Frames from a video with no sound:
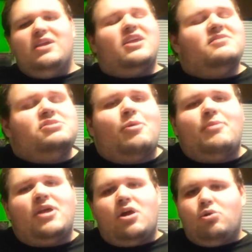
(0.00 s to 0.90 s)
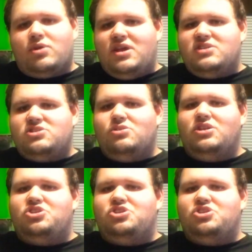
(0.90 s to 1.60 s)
gives him a big old kiss on the